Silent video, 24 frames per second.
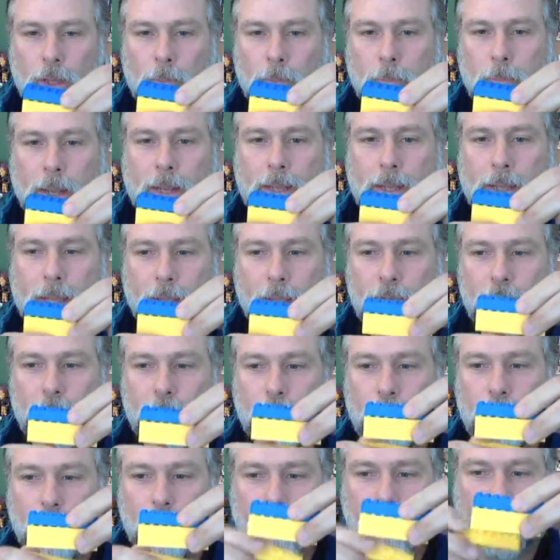in many
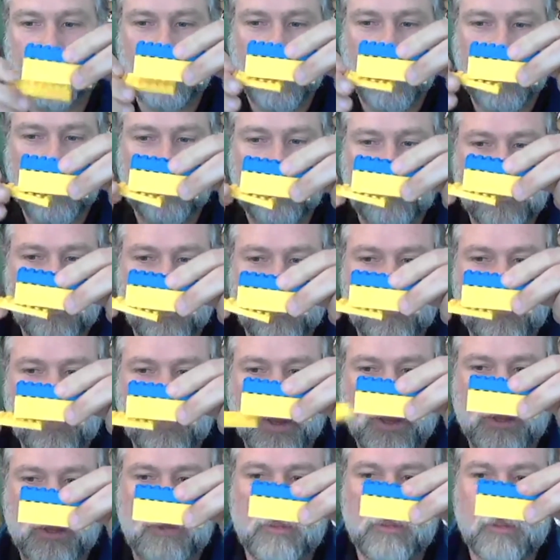cases, we saw the
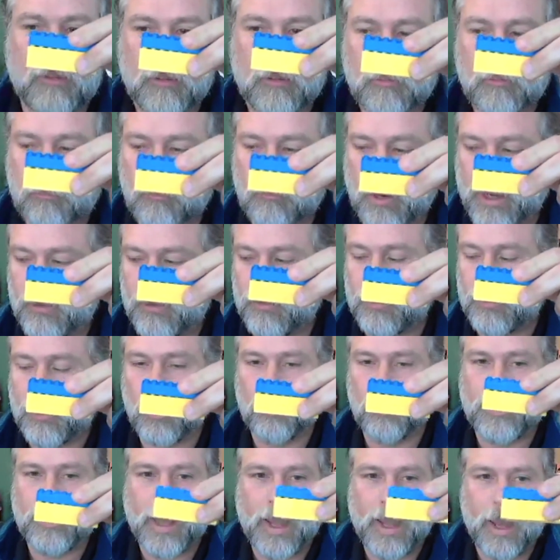Fed rates
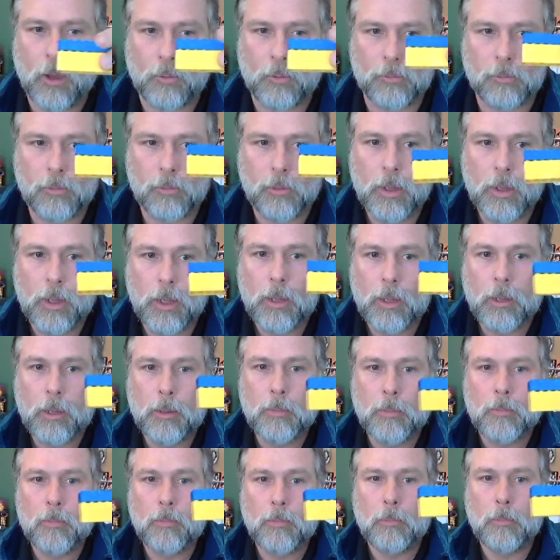go down.
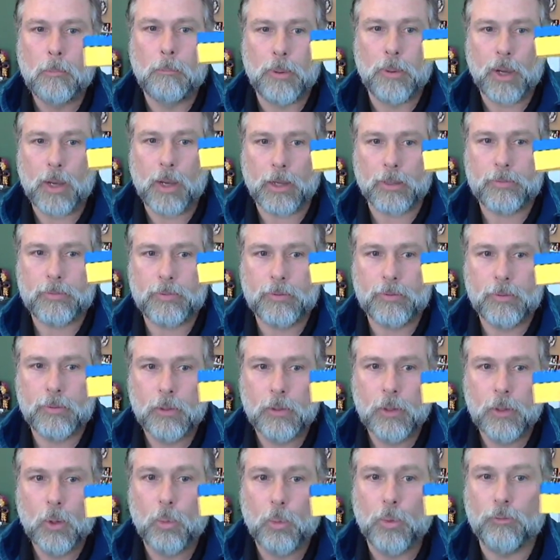But
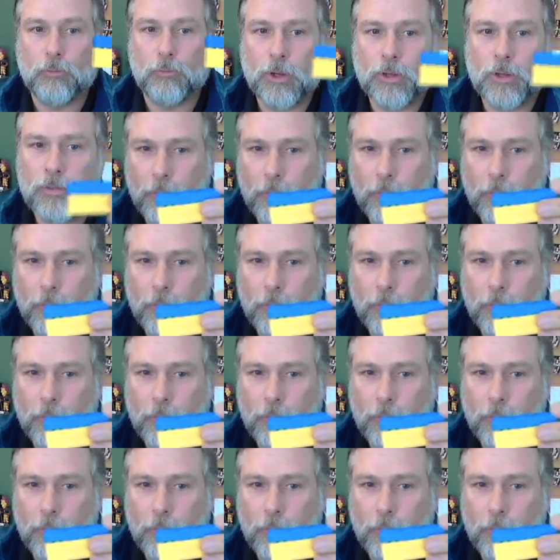when